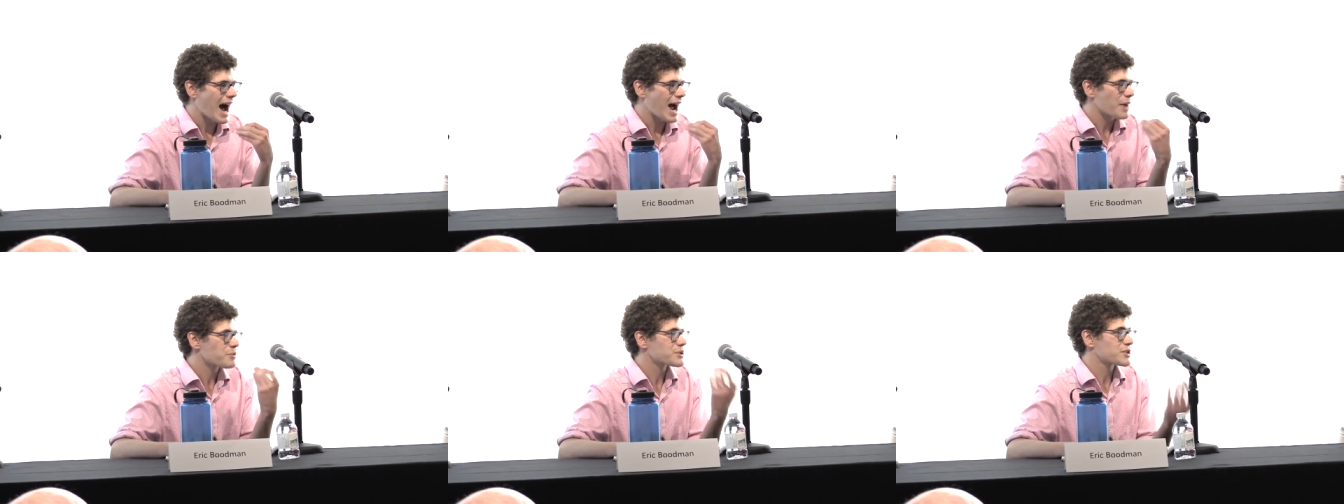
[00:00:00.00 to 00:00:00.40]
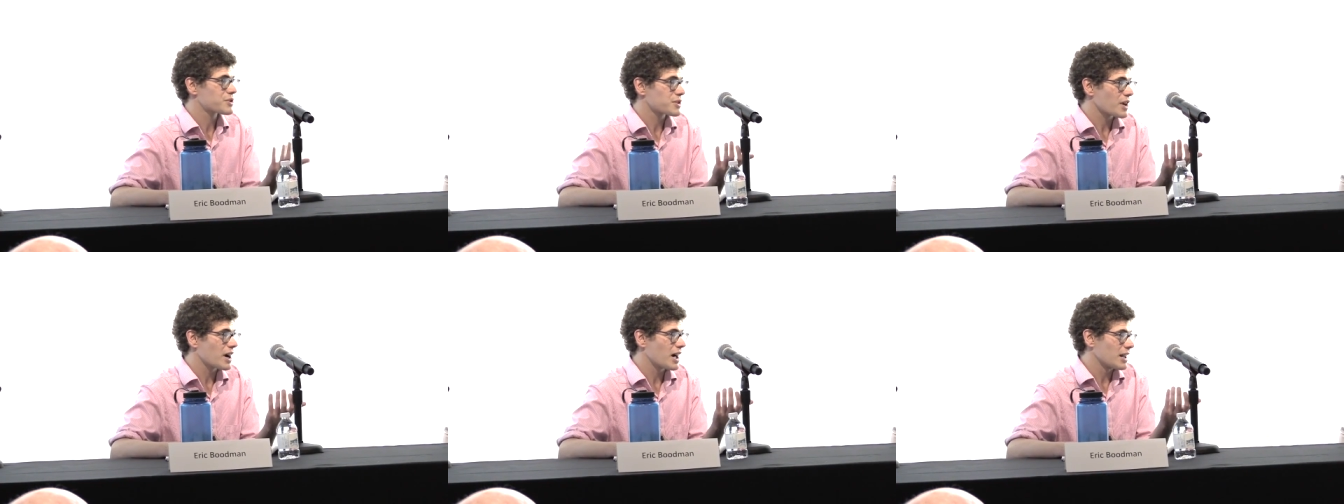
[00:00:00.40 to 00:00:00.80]
I
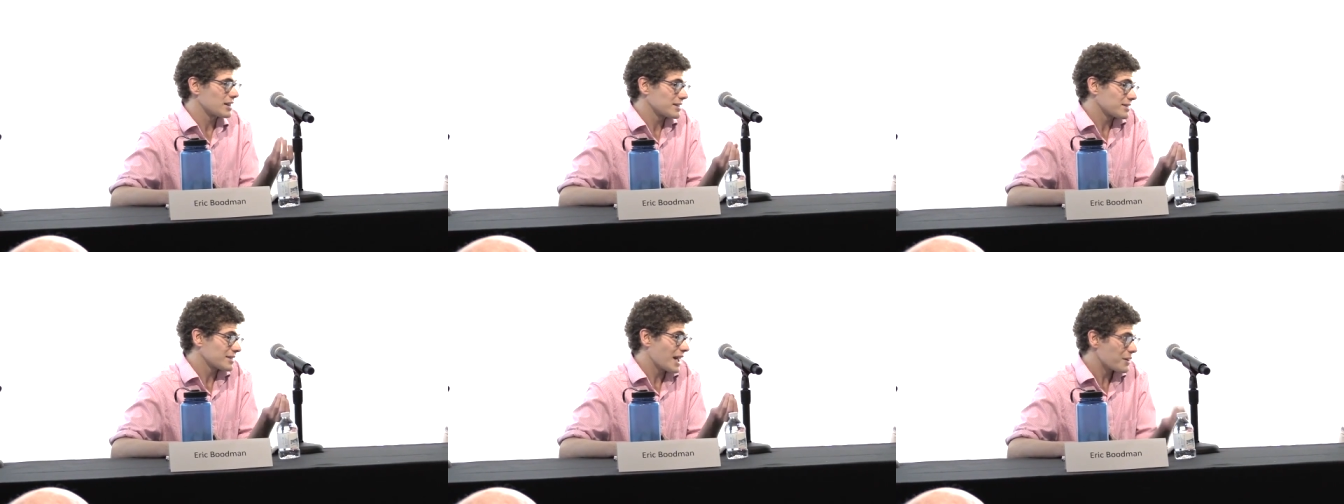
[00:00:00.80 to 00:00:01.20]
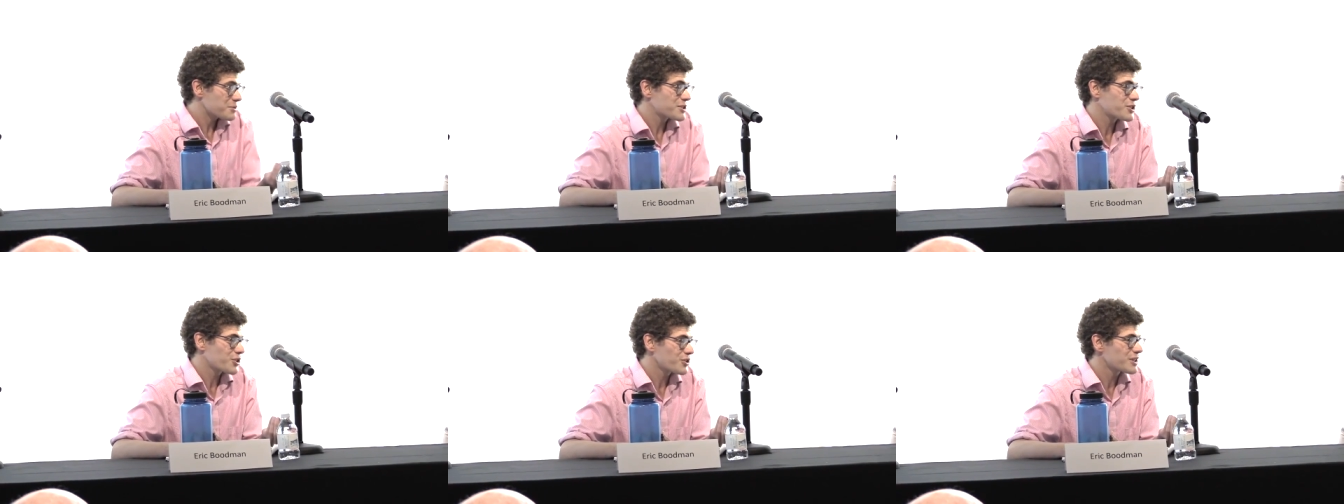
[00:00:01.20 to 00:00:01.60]
was oh, I
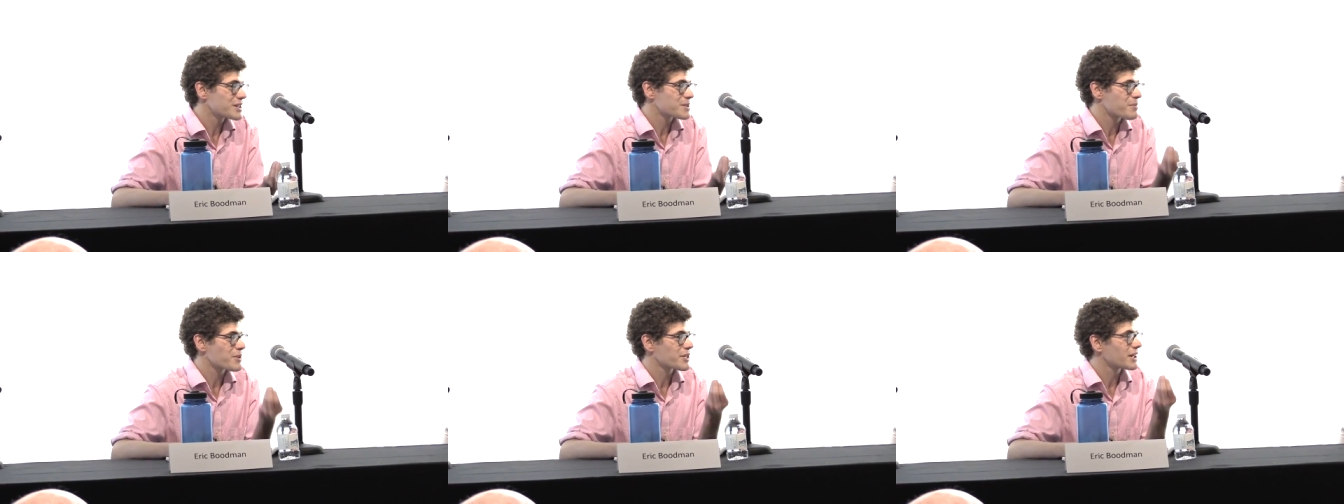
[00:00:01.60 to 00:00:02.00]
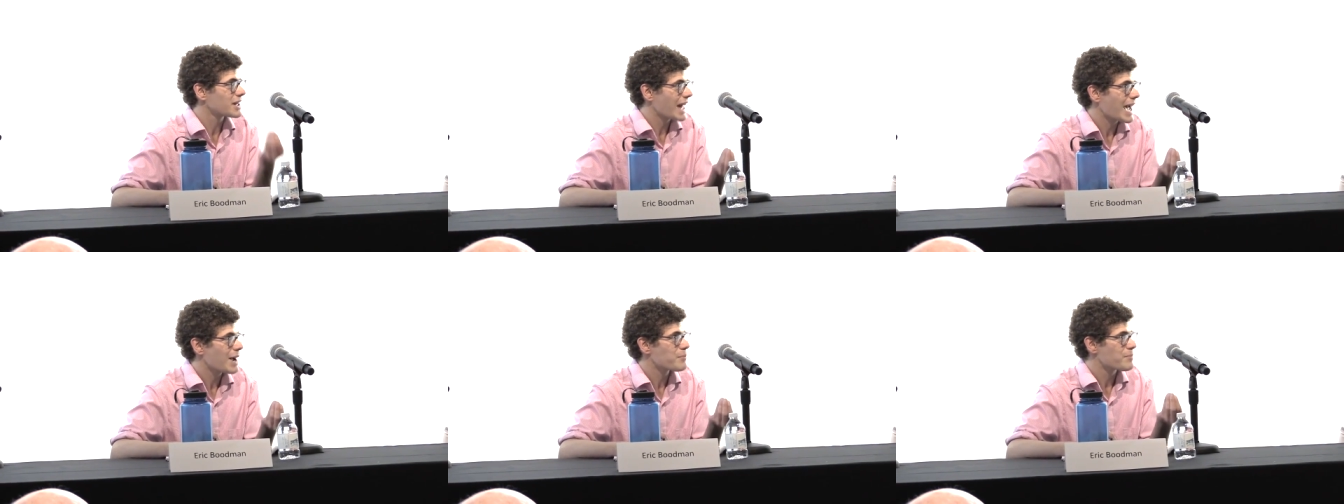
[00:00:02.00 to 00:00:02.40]
was curious about the
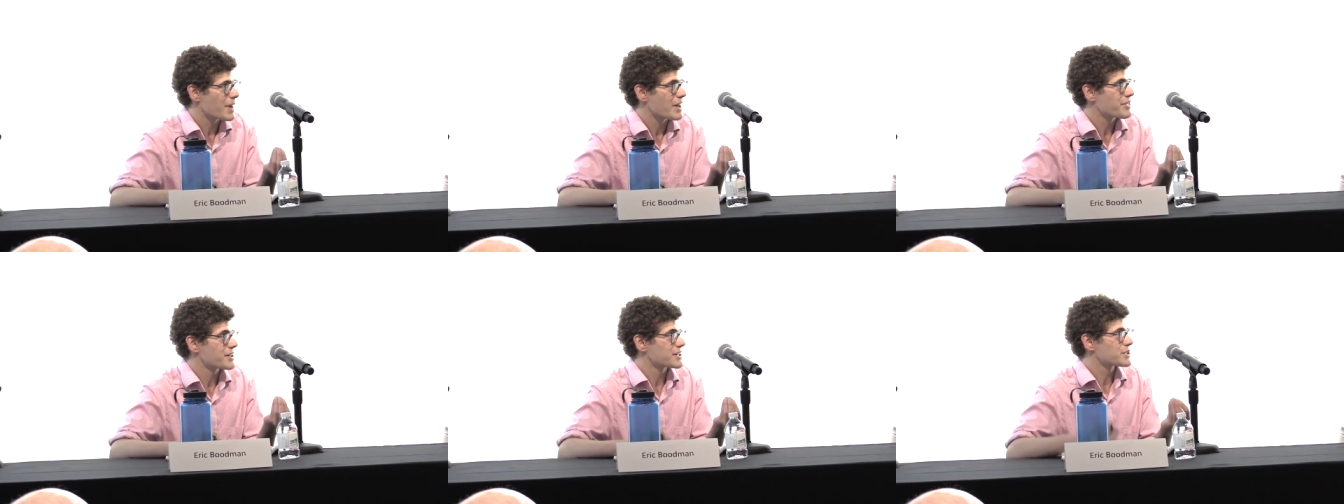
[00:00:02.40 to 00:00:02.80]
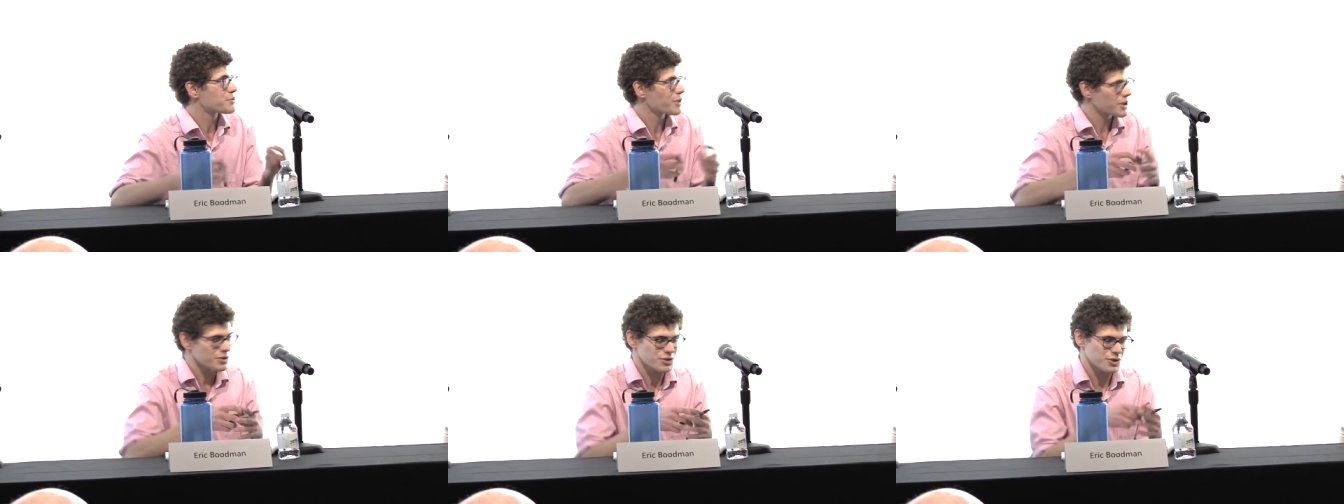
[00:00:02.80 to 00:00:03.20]
lab methods,
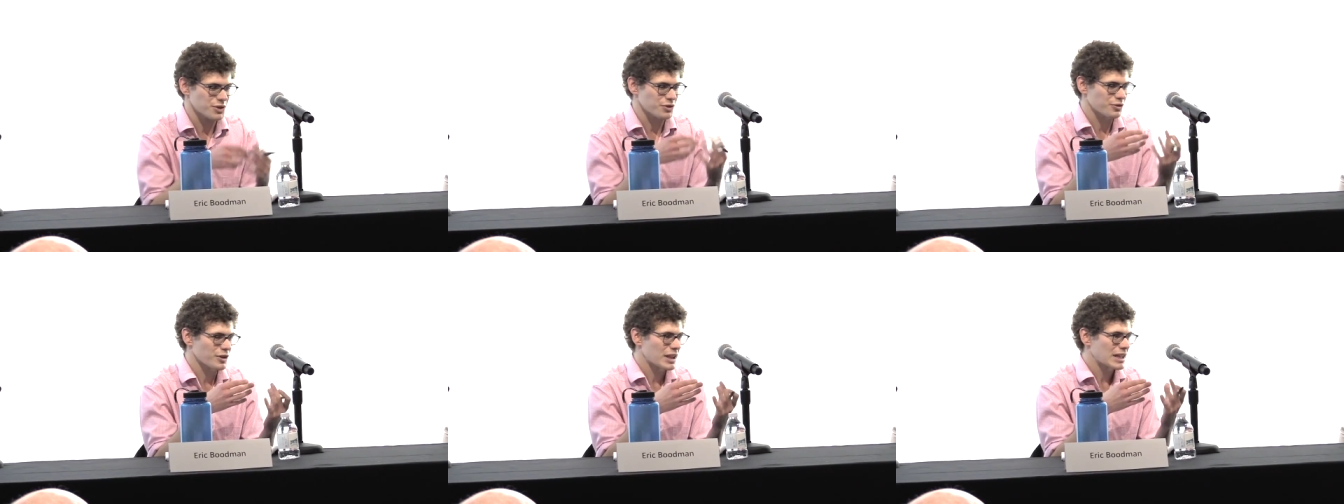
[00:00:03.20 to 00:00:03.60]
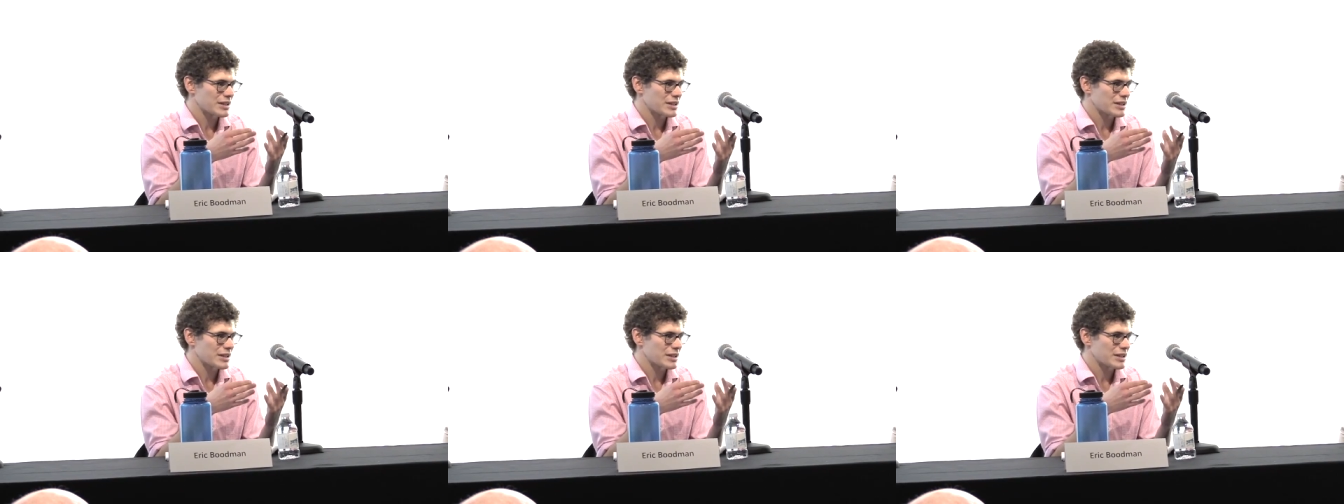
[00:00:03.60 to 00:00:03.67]
where you sort of